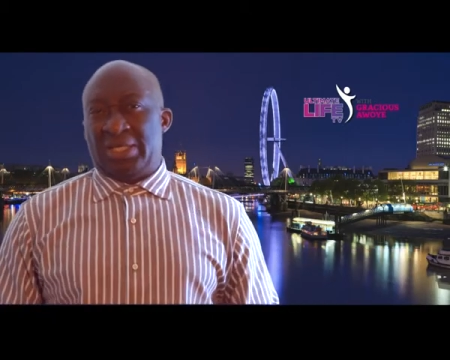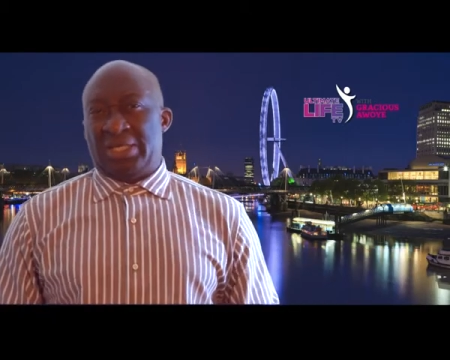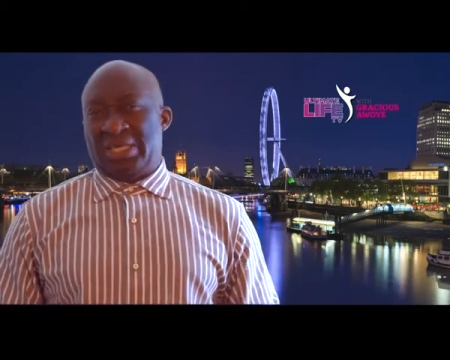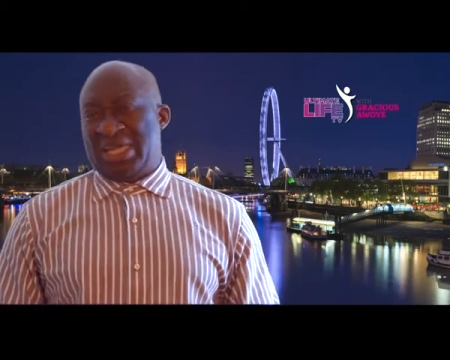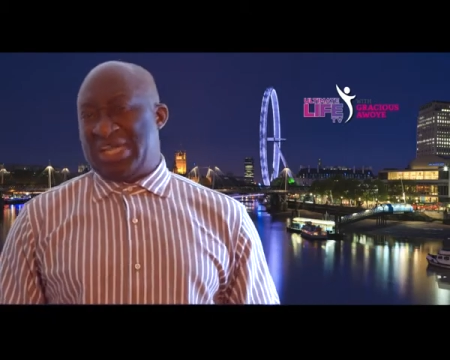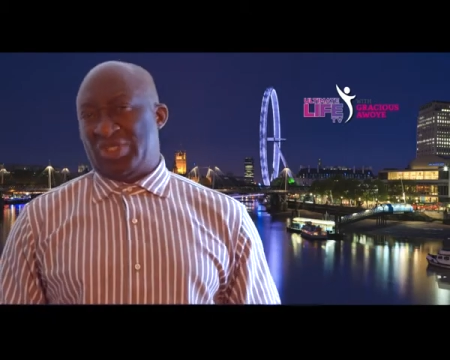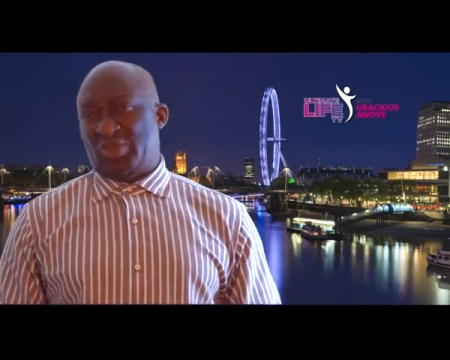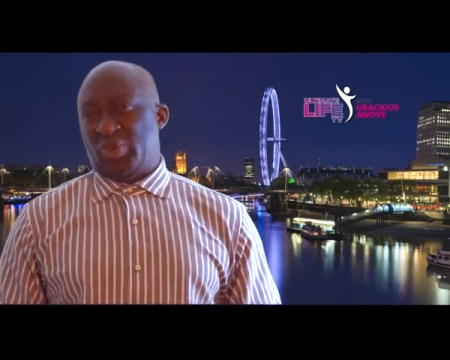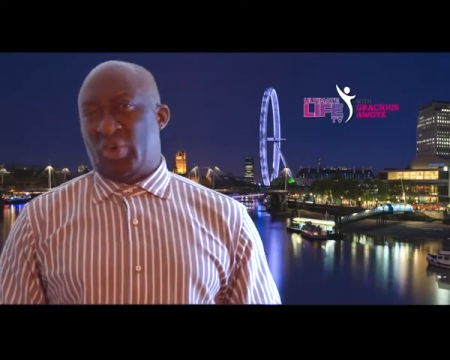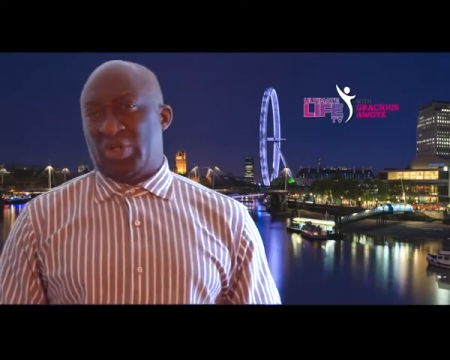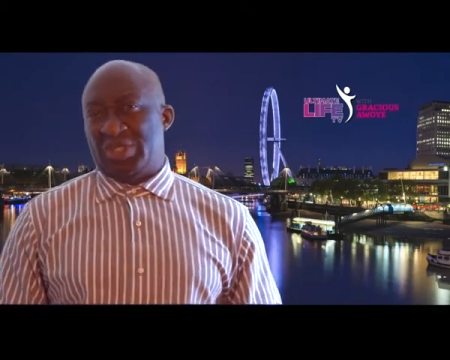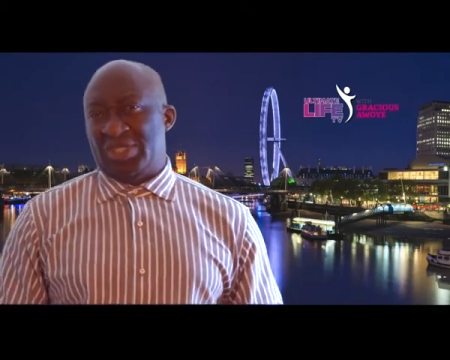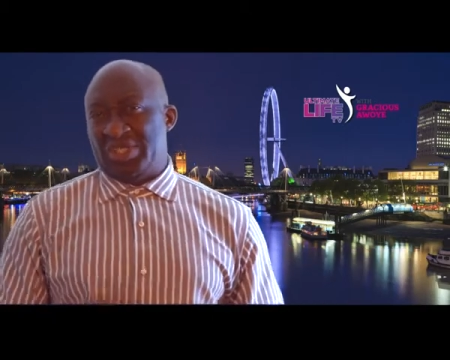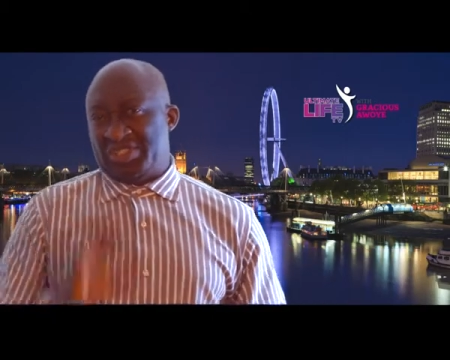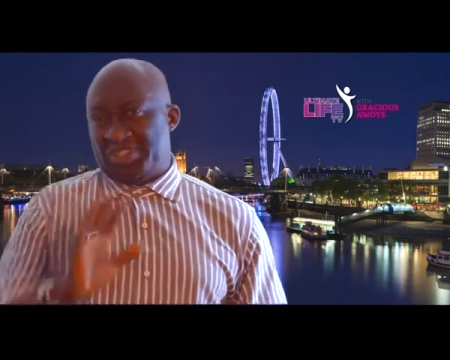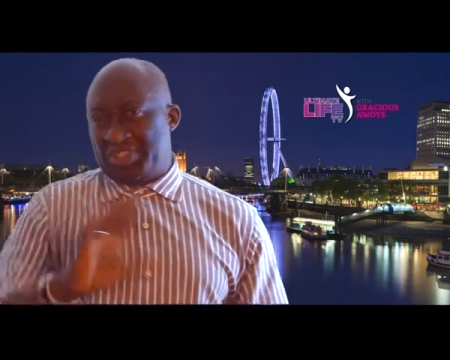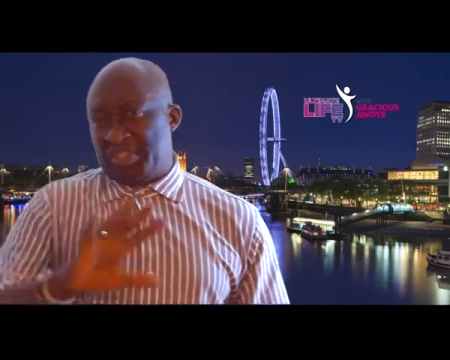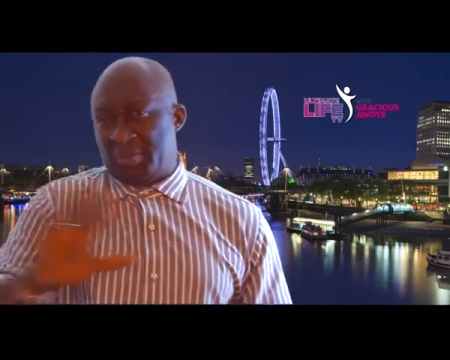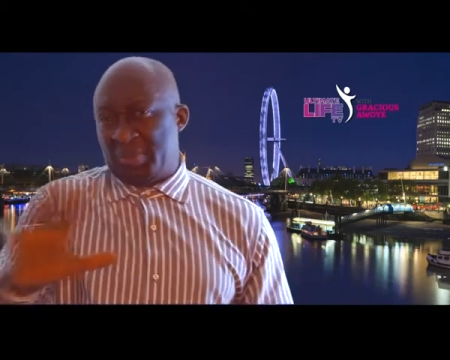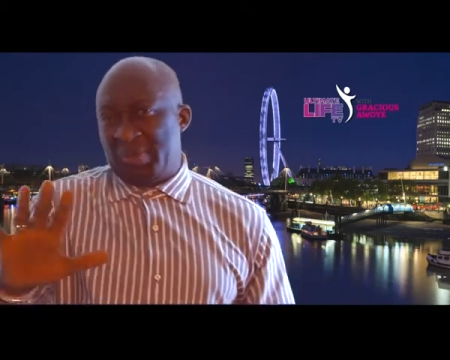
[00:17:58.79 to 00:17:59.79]
Guess what?
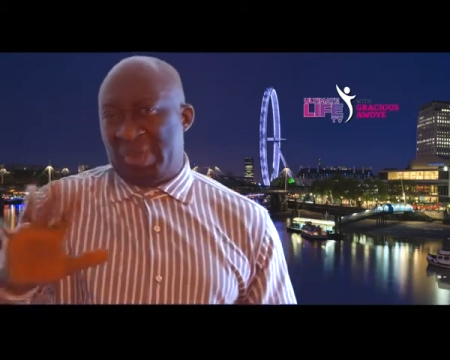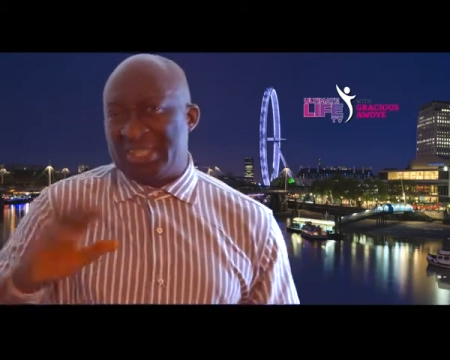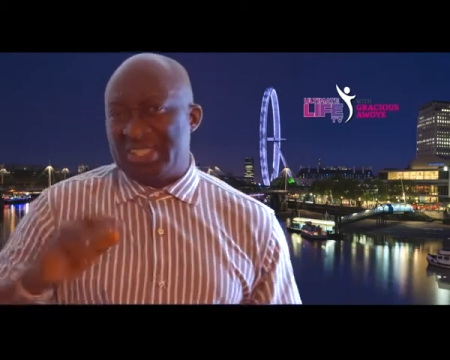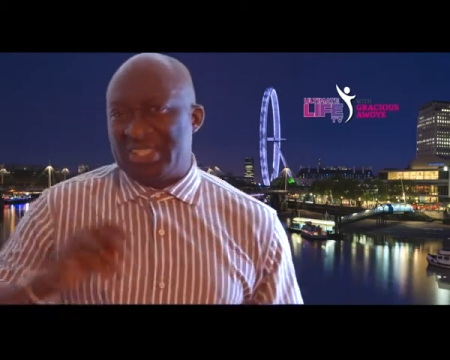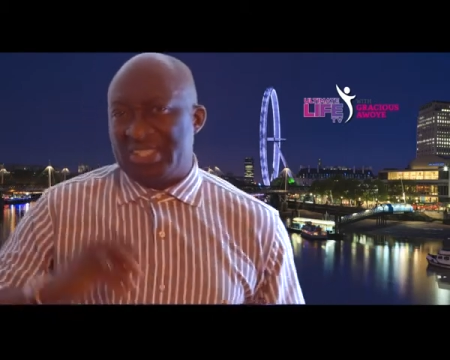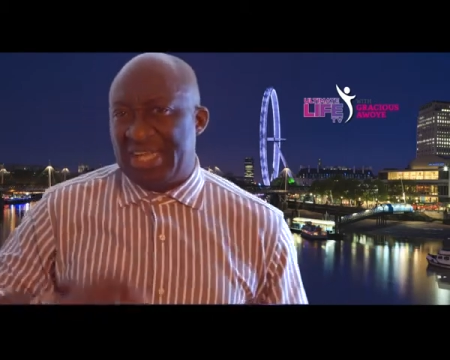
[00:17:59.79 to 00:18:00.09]
Six months